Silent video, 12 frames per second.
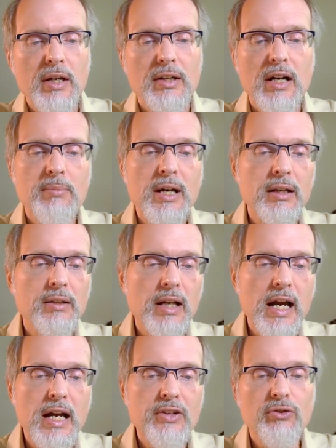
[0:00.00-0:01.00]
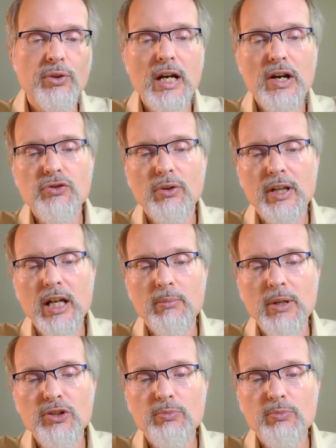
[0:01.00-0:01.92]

not by class or national enemies,